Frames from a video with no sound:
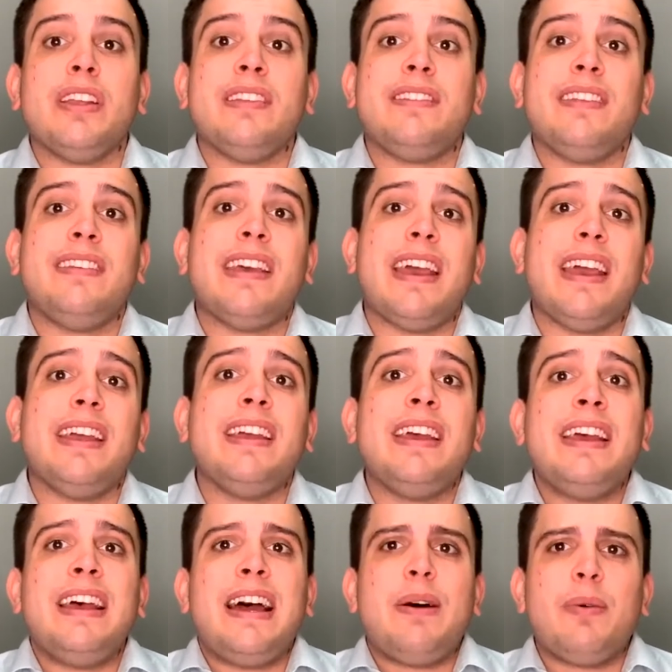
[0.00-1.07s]
And today,
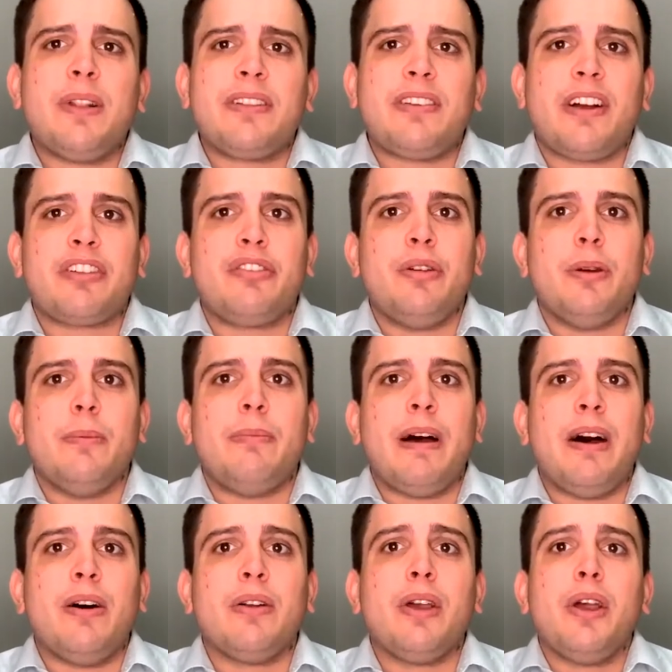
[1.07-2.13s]
I want to talk to you
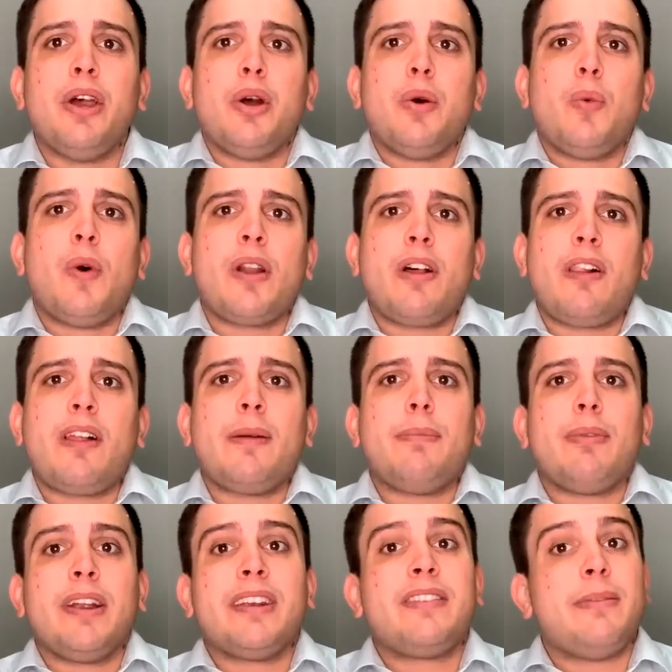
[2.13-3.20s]
about what all I
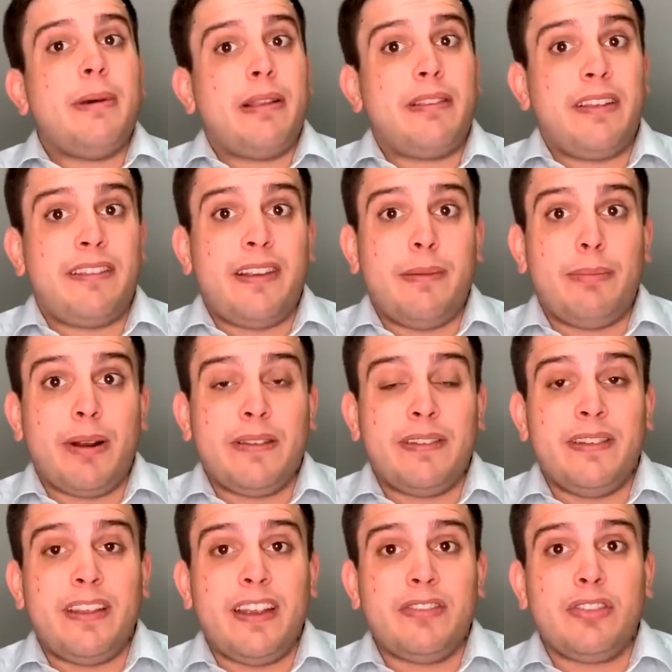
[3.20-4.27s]
bring to my listing
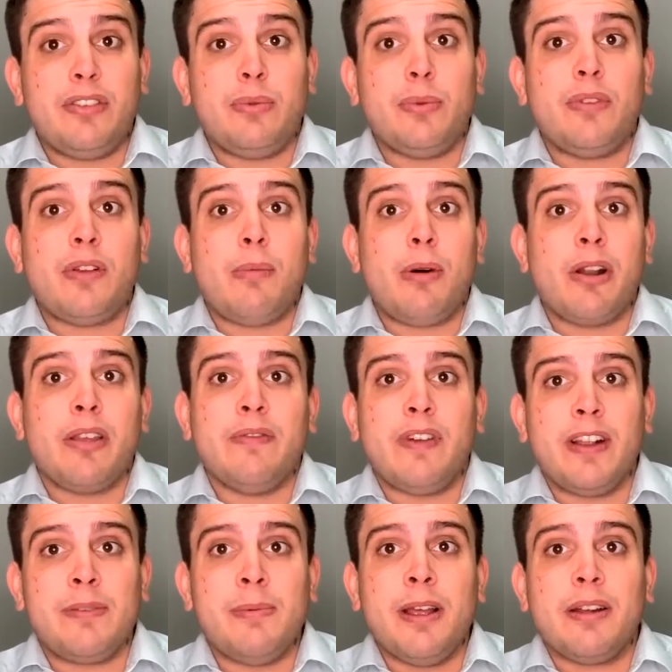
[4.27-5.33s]
presentations when someone
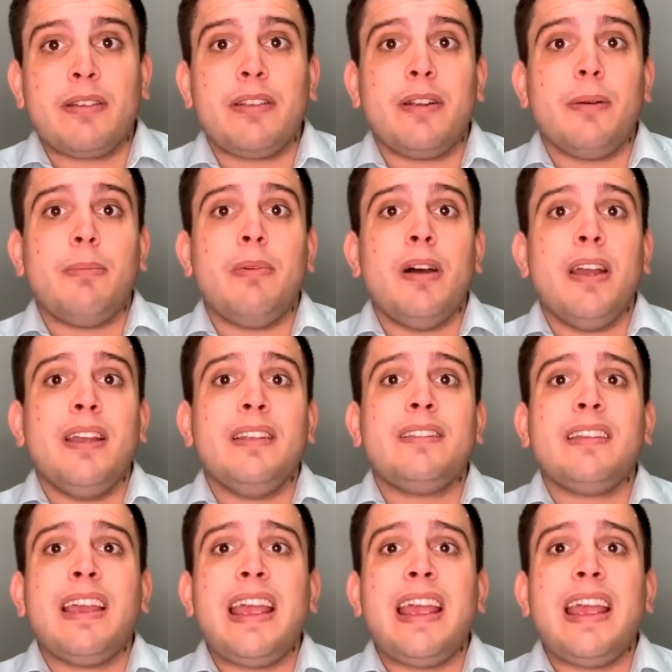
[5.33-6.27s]
invites me out to their place.